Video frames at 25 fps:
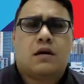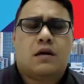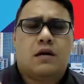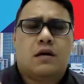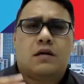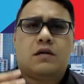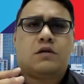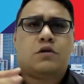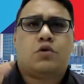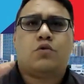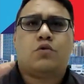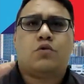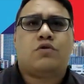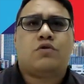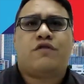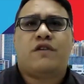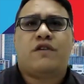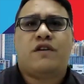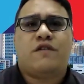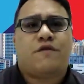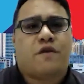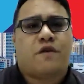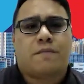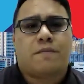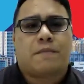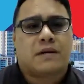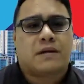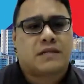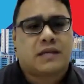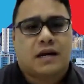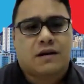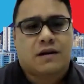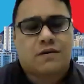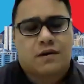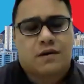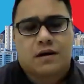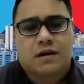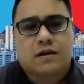is 2, 3,
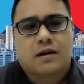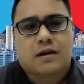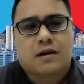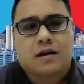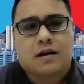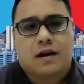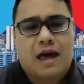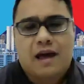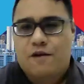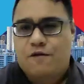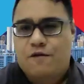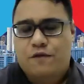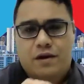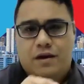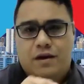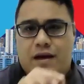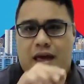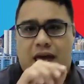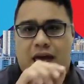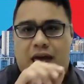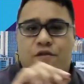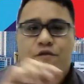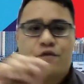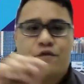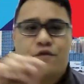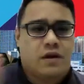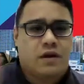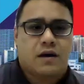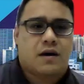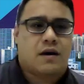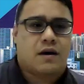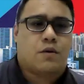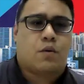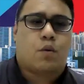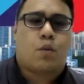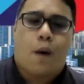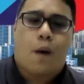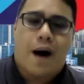4% one every
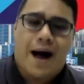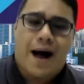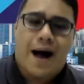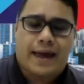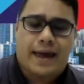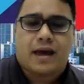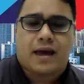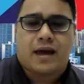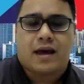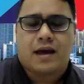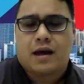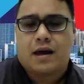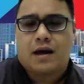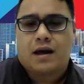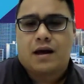year. Why?